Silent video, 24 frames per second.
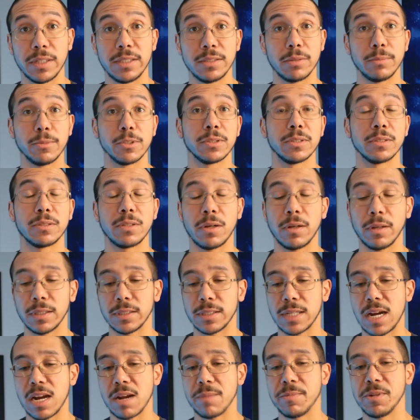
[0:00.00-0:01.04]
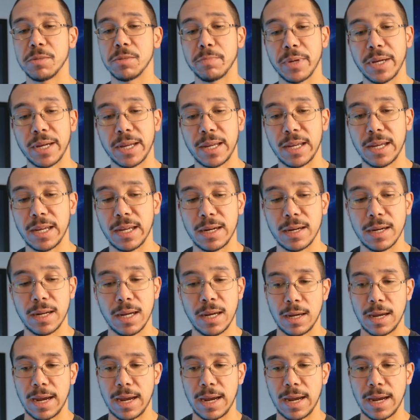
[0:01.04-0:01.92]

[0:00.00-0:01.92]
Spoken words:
He's almost as tall as I am. He's a big kid.